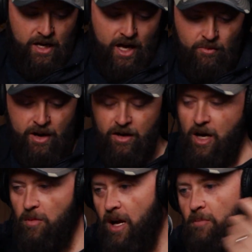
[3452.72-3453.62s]
A bear
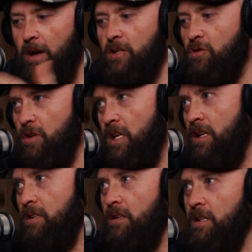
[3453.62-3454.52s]
coming up my tree
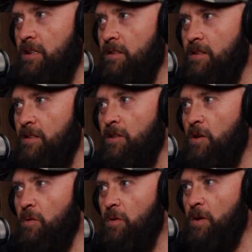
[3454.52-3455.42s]
and
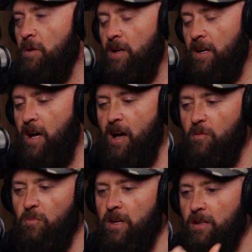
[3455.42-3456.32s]
a
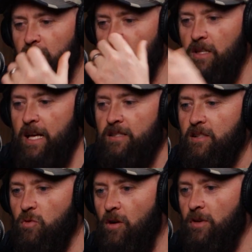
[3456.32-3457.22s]
cub being less
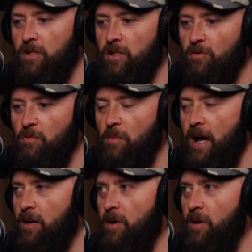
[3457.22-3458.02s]
than 12 inches from the back of